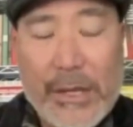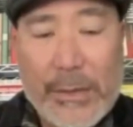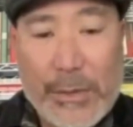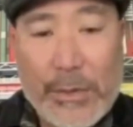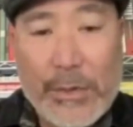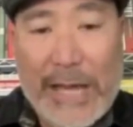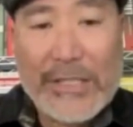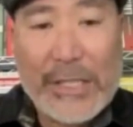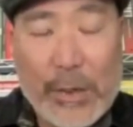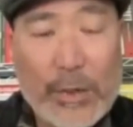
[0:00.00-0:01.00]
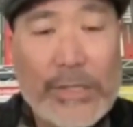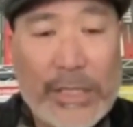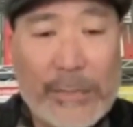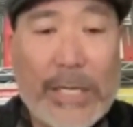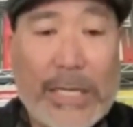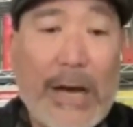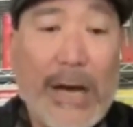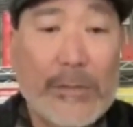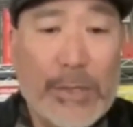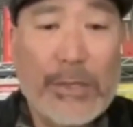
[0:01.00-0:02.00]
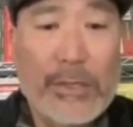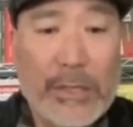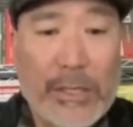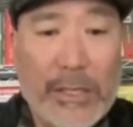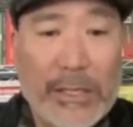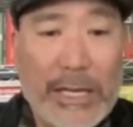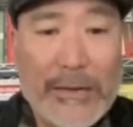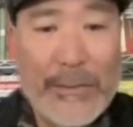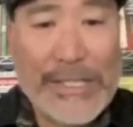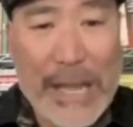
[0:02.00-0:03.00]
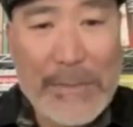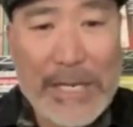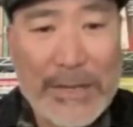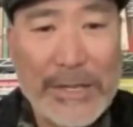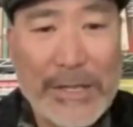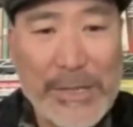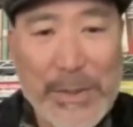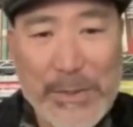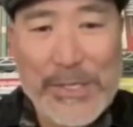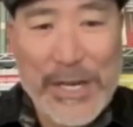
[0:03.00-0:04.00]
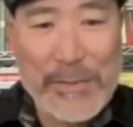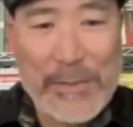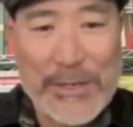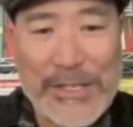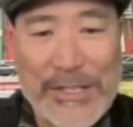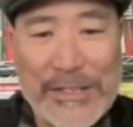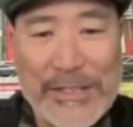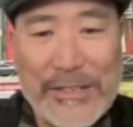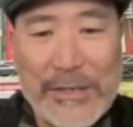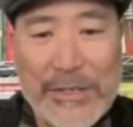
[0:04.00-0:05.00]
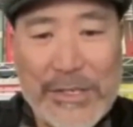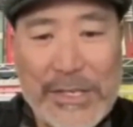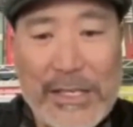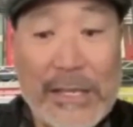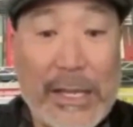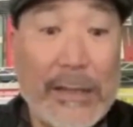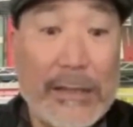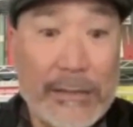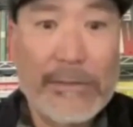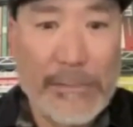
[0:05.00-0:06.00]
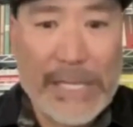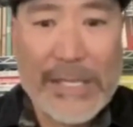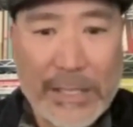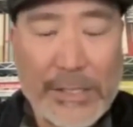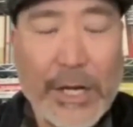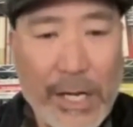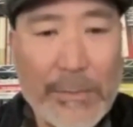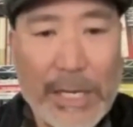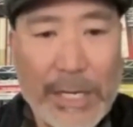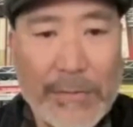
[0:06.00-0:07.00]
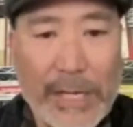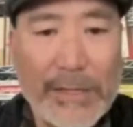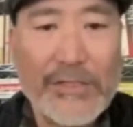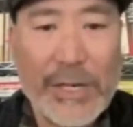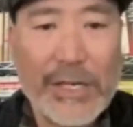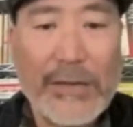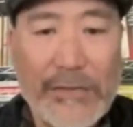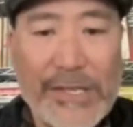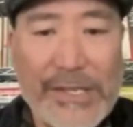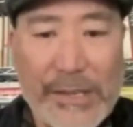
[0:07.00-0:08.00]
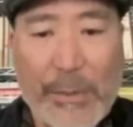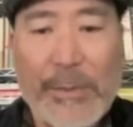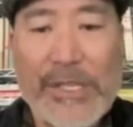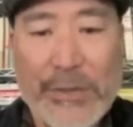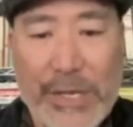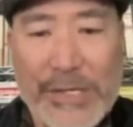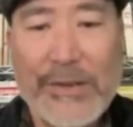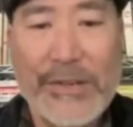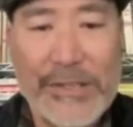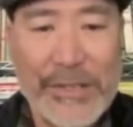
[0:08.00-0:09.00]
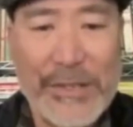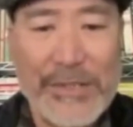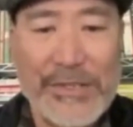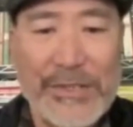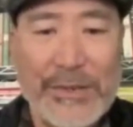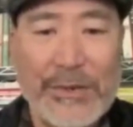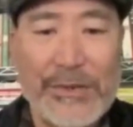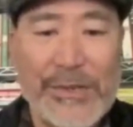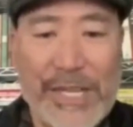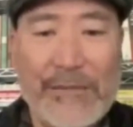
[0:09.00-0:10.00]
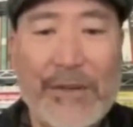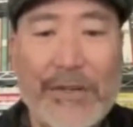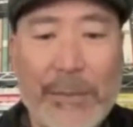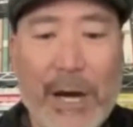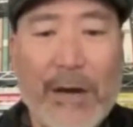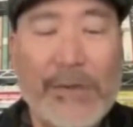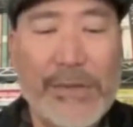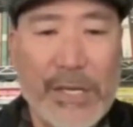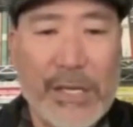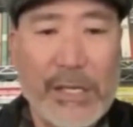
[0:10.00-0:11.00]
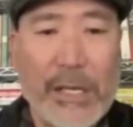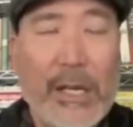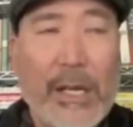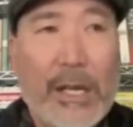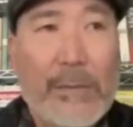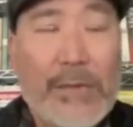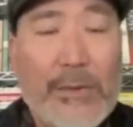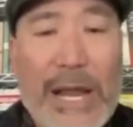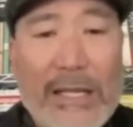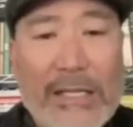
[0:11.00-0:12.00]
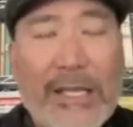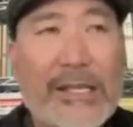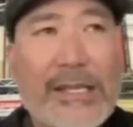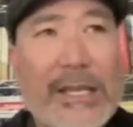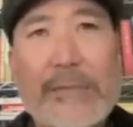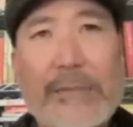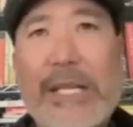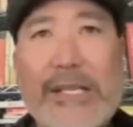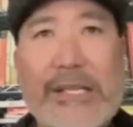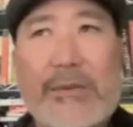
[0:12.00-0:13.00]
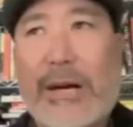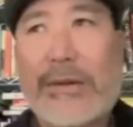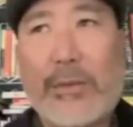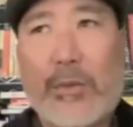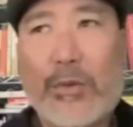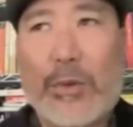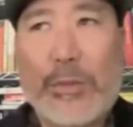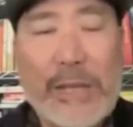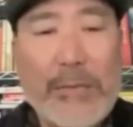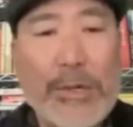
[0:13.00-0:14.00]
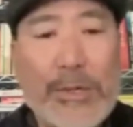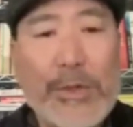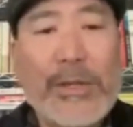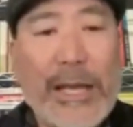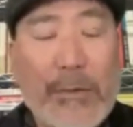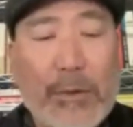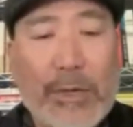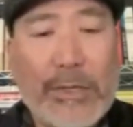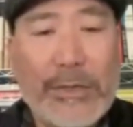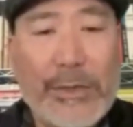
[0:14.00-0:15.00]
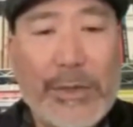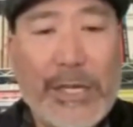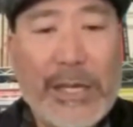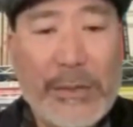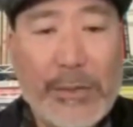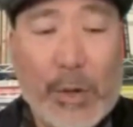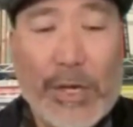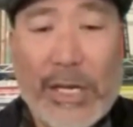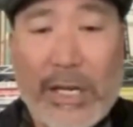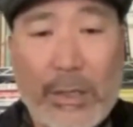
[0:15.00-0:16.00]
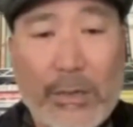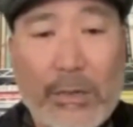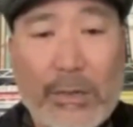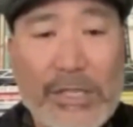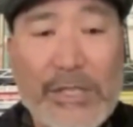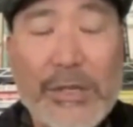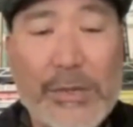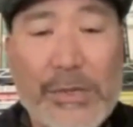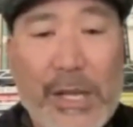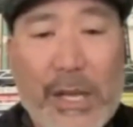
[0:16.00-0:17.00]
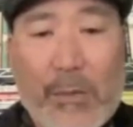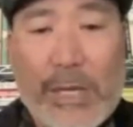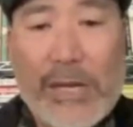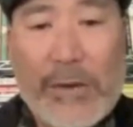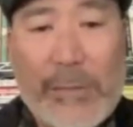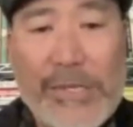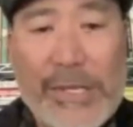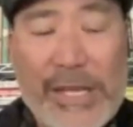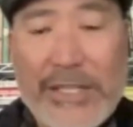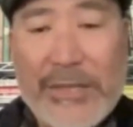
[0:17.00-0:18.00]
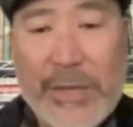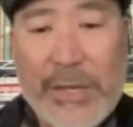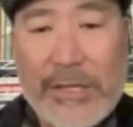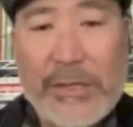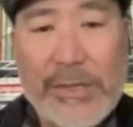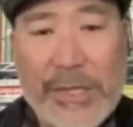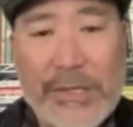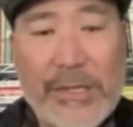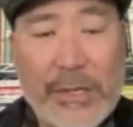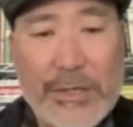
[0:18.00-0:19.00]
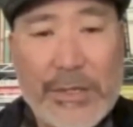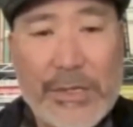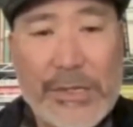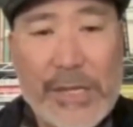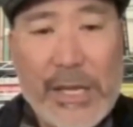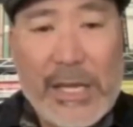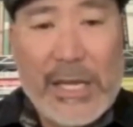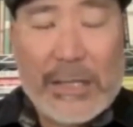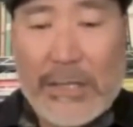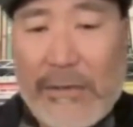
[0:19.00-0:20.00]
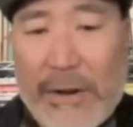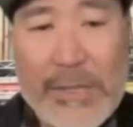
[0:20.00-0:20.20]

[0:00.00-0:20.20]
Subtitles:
through actually holding them accountable. You know, a lot of what's happening out there is people talk about trust in institutions and they basically talk about it, right? They try to convince us that we must trust our institutions in order to save our democracy. But the reality is that in places around the world where people are doing that work, they're doing it through working on local issues, winning representation within those institutions, including very